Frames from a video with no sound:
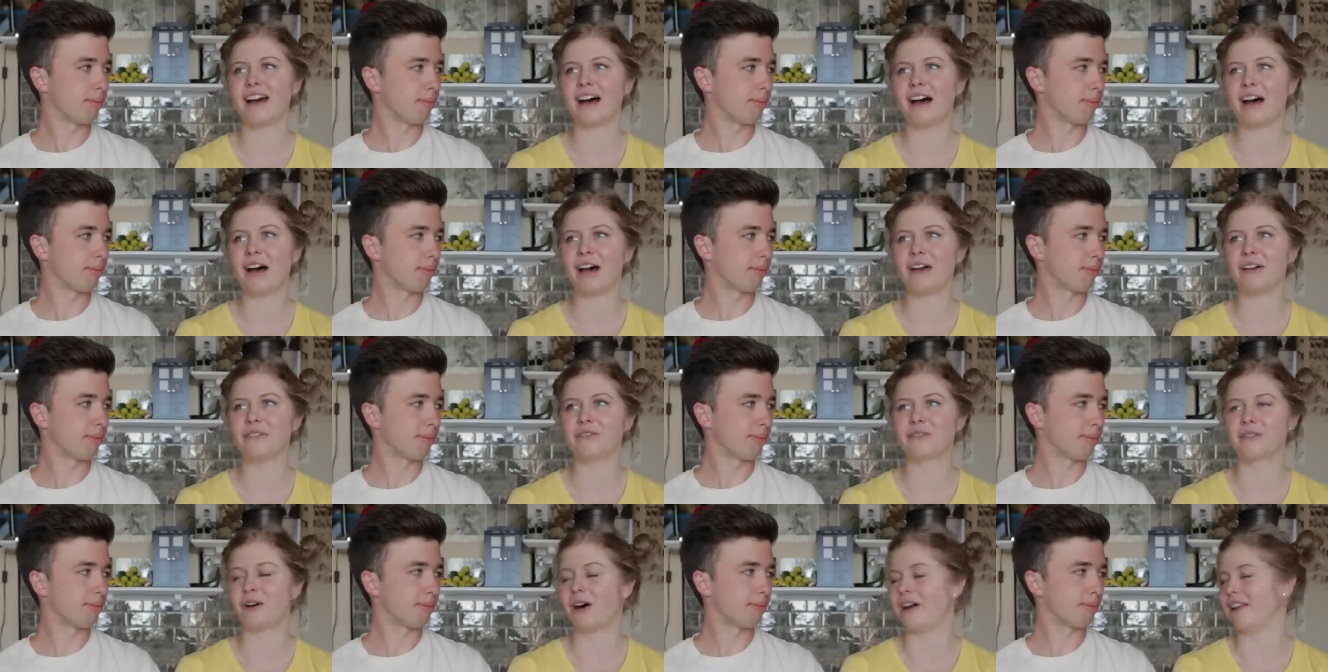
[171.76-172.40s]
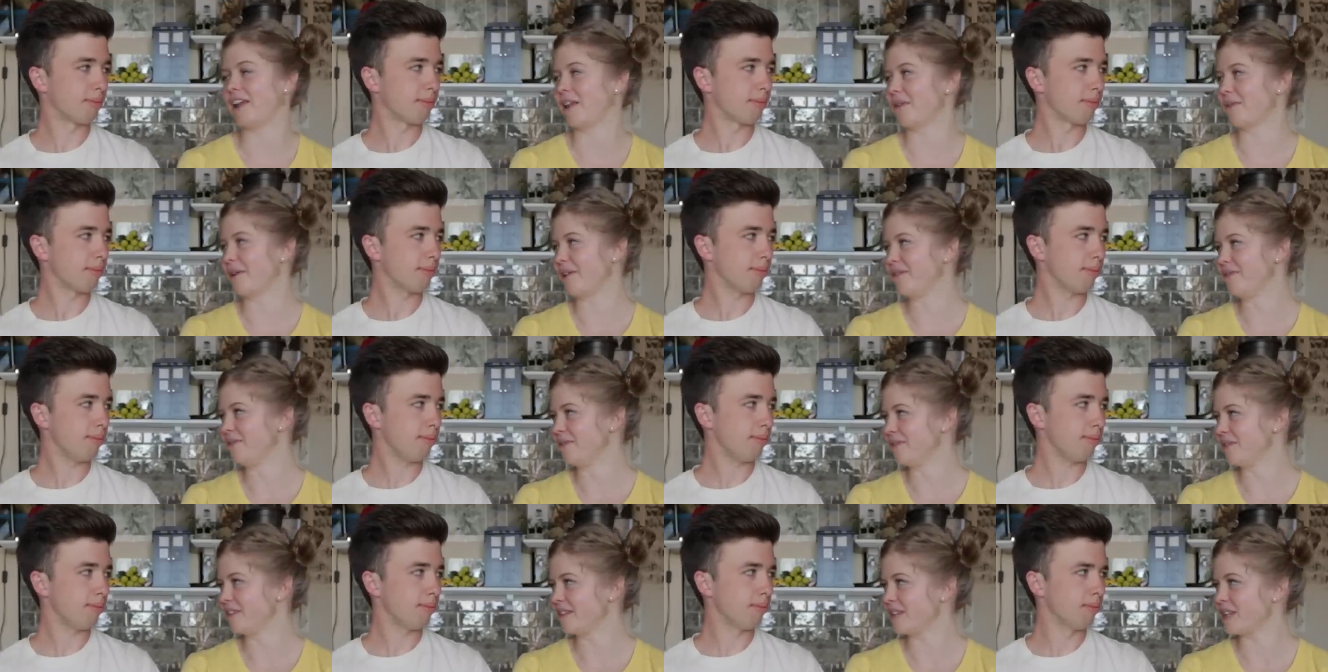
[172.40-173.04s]
Speaker 1: I've got another
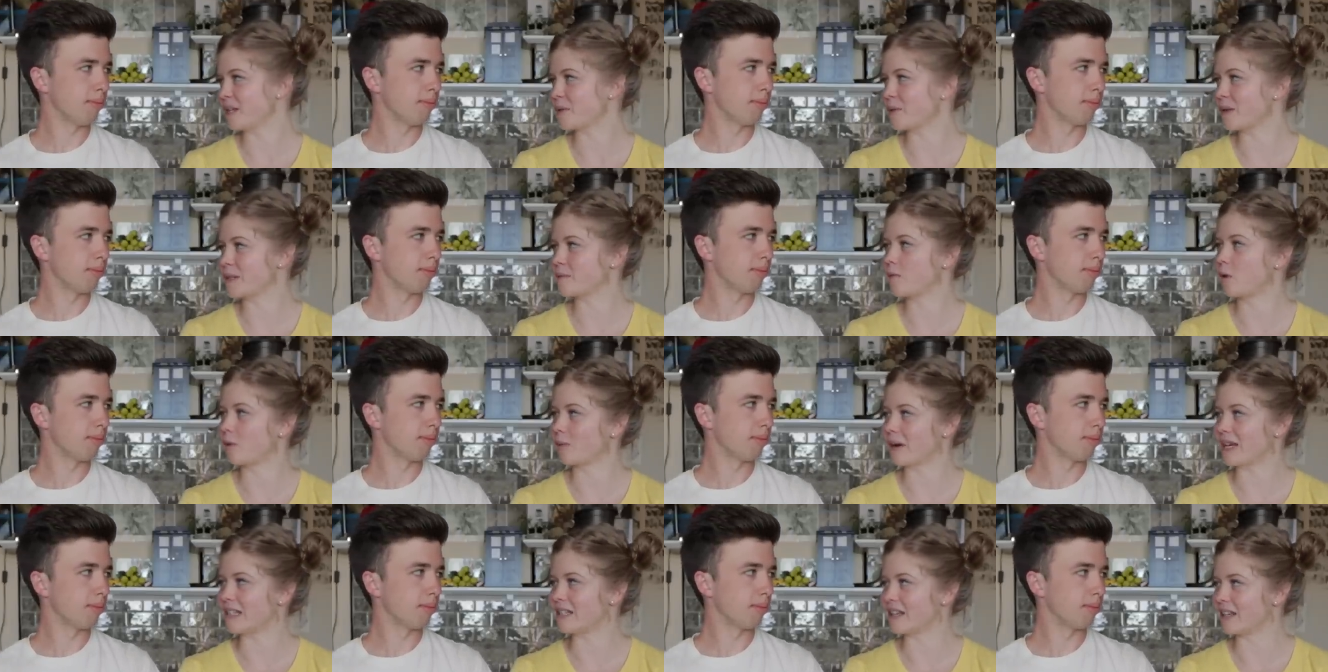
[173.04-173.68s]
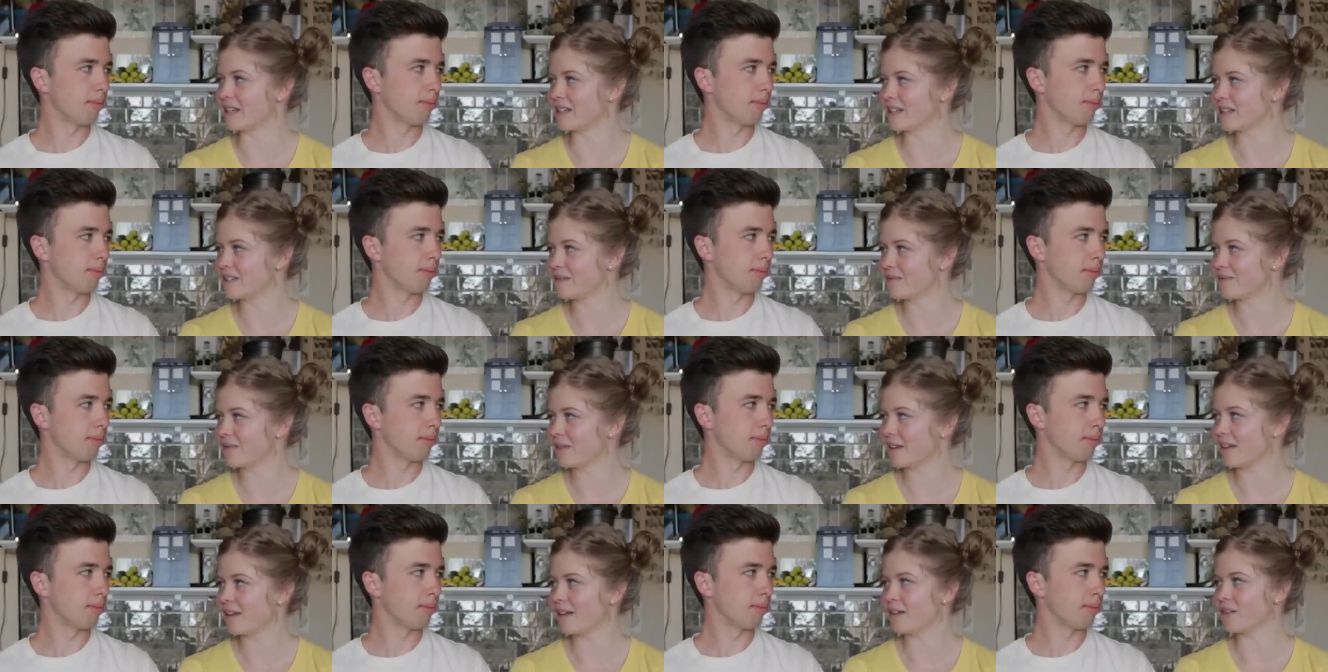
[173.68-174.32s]
one. This one's more recent,
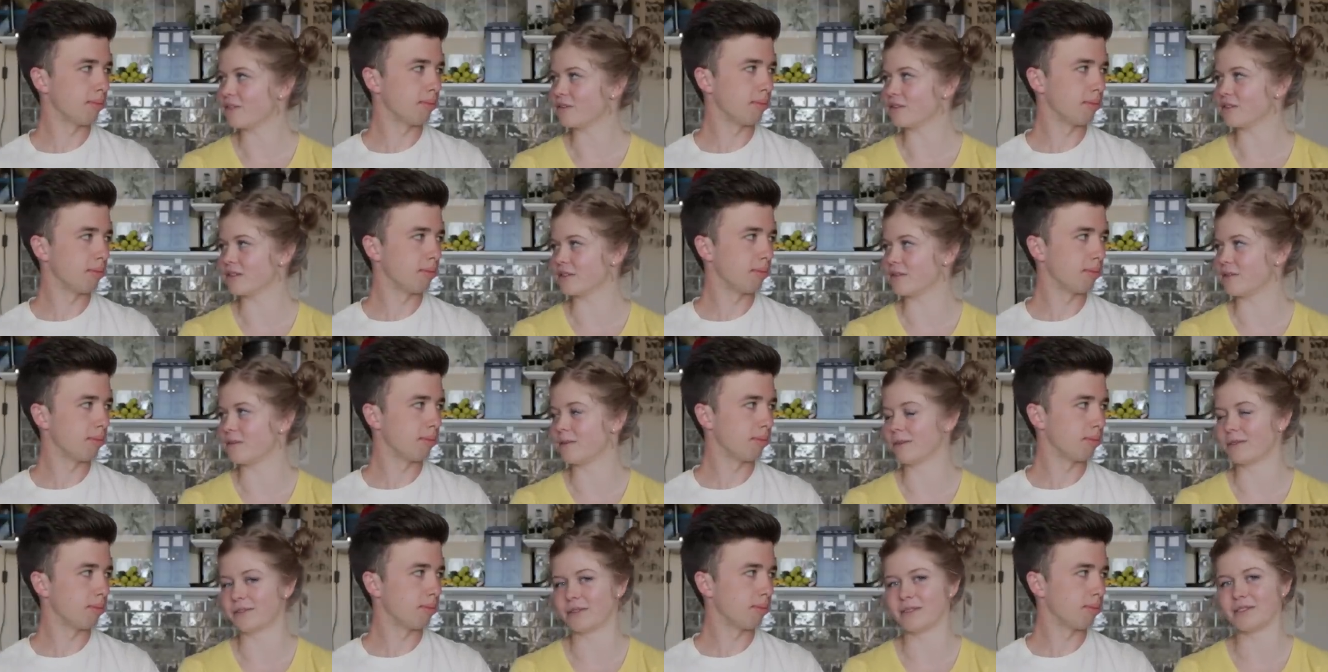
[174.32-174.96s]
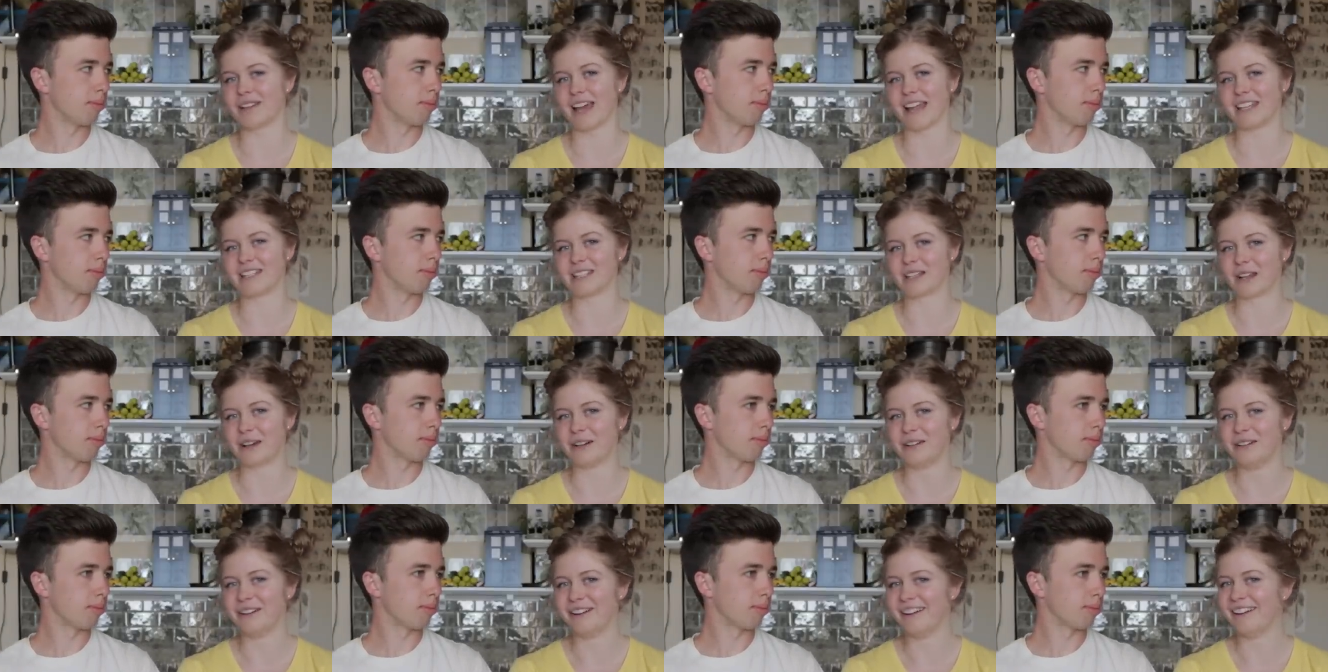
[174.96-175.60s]
just from a few days
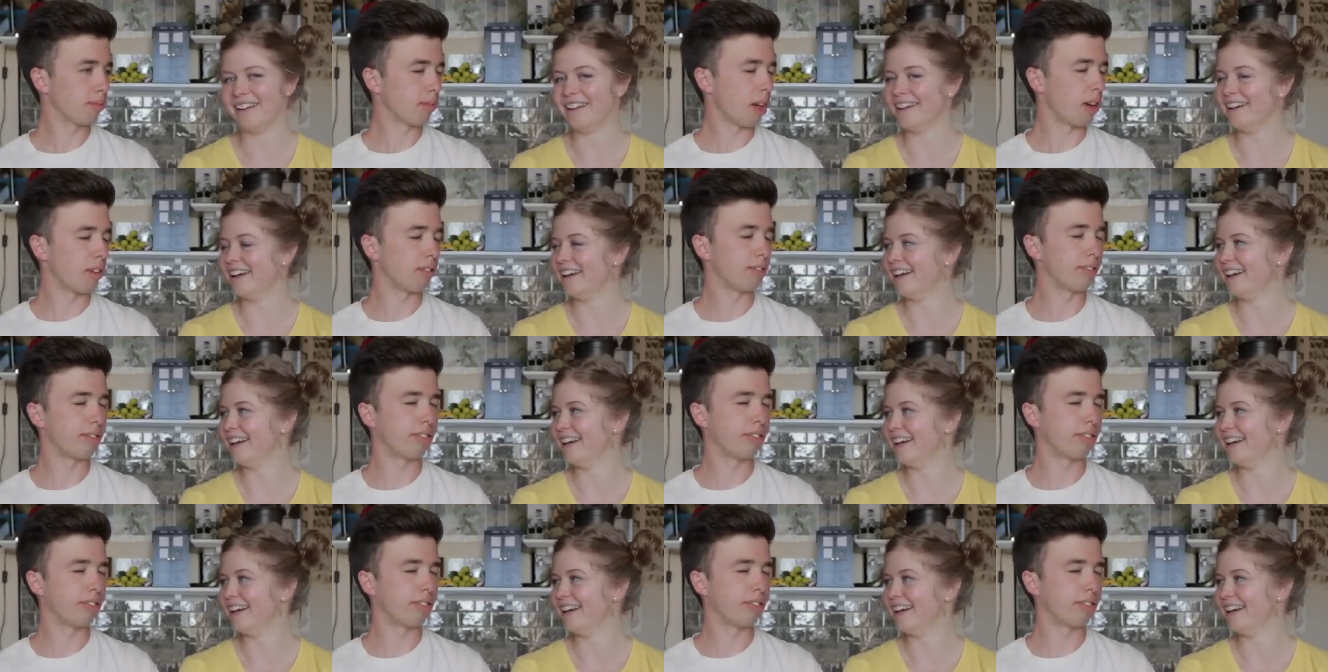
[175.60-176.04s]
ago. Oh,